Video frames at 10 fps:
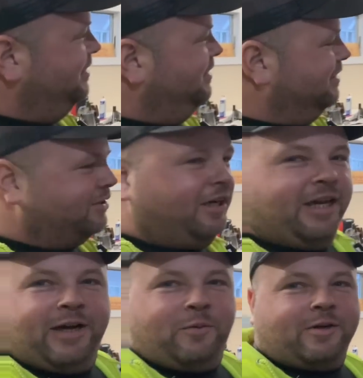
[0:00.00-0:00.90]
years.
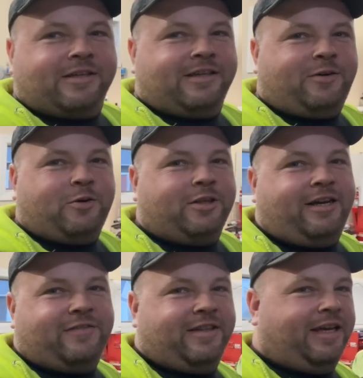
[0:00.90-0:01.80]
We're gonna hold
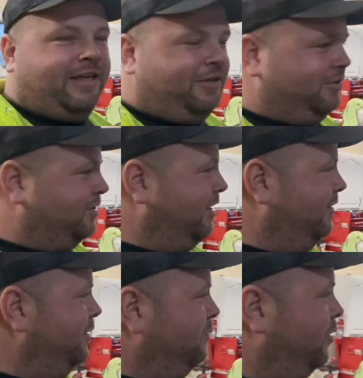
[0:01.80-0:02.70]
off on that. You're
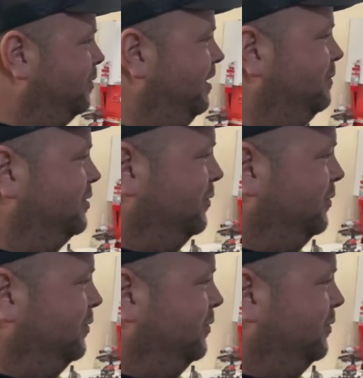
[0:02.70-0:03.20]
solving more problems than